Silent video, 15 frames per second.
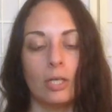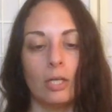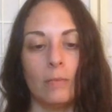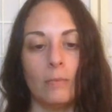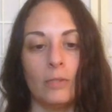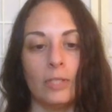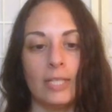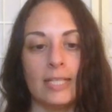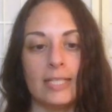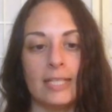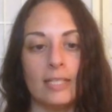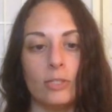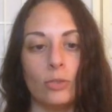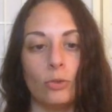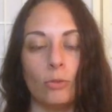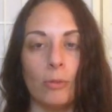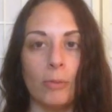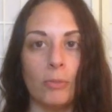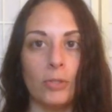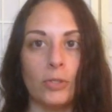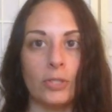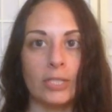They're easy to
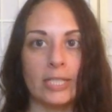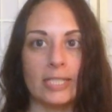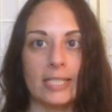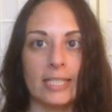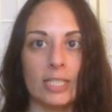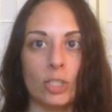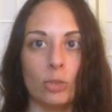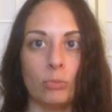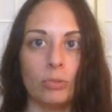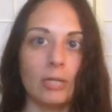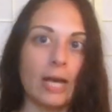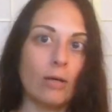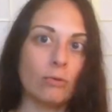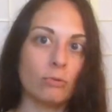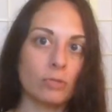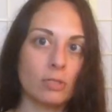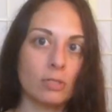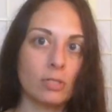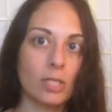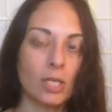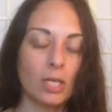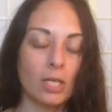remember, they're easy to pronounce.